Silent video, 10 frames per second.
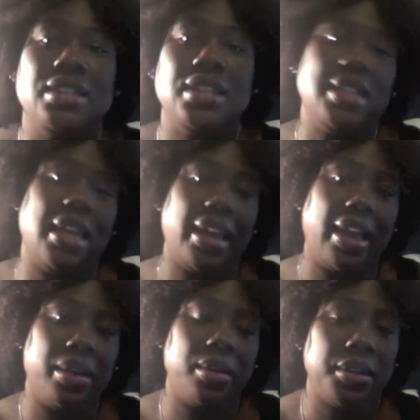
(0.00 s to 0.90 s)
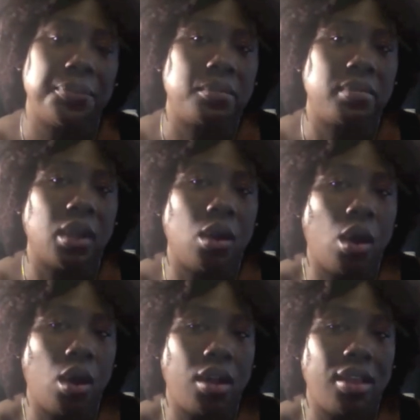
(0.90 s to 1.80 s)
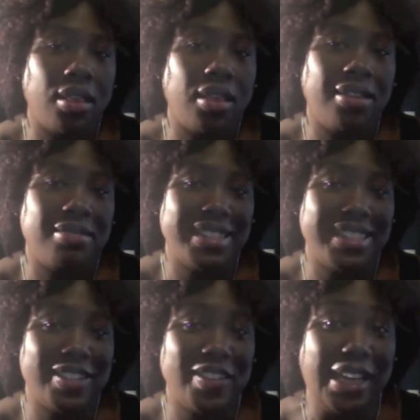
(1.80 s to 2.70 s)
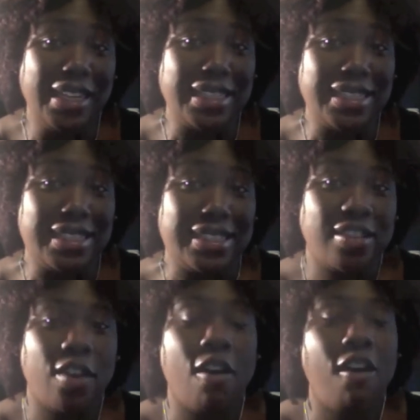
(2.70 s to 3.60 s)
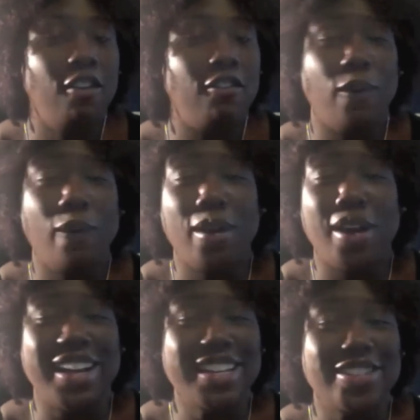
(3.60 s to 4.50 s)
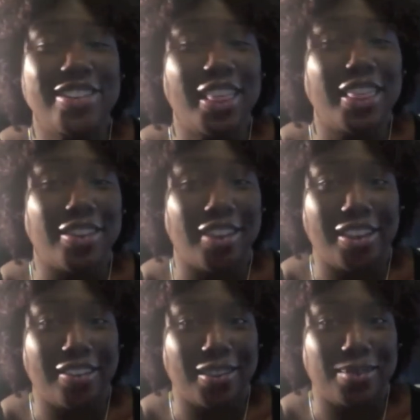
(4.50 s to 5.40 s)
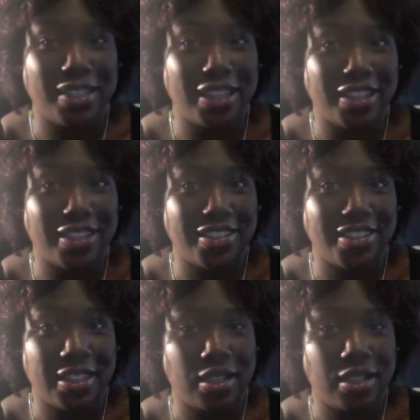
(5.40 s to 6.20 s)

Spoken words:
take out all of my Sisterlocks, all 430 of them suckers.